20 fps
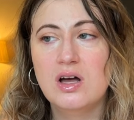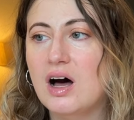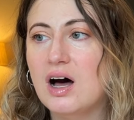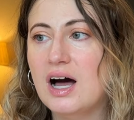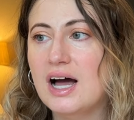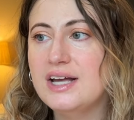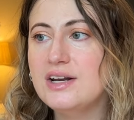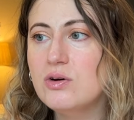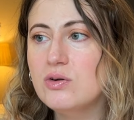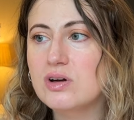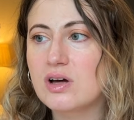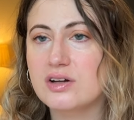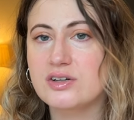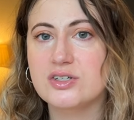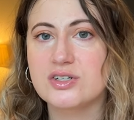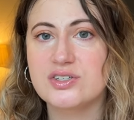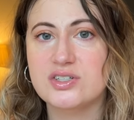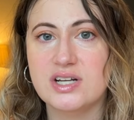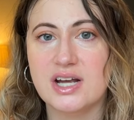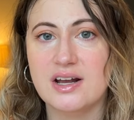I don't
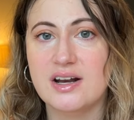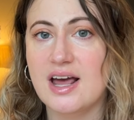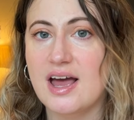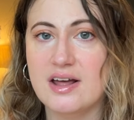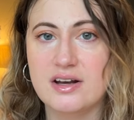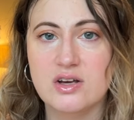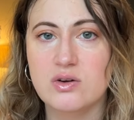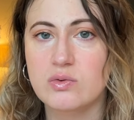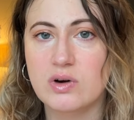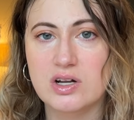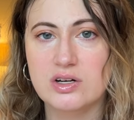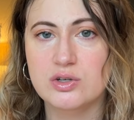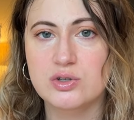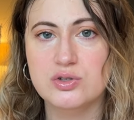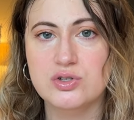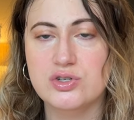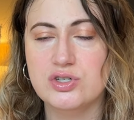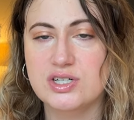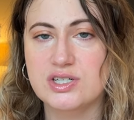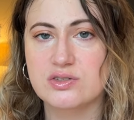understand anyone who
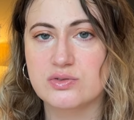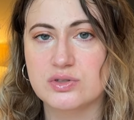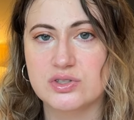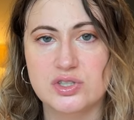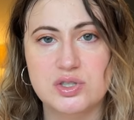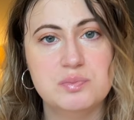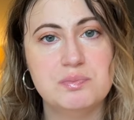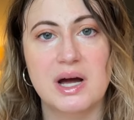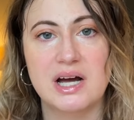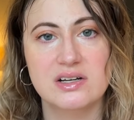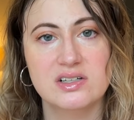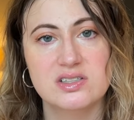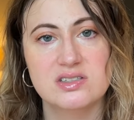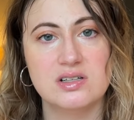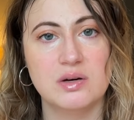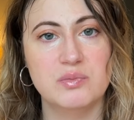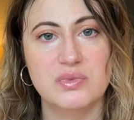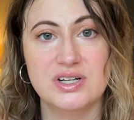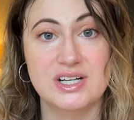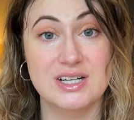disrespects
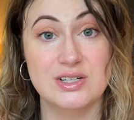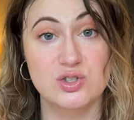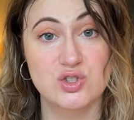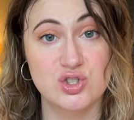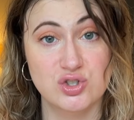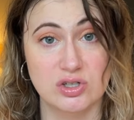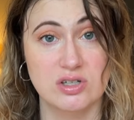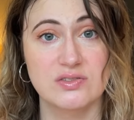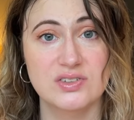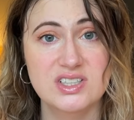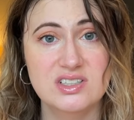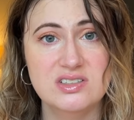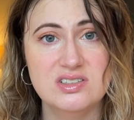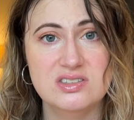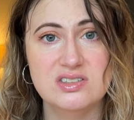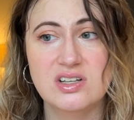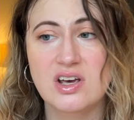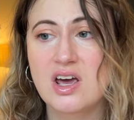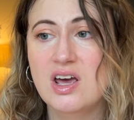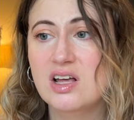someone in service.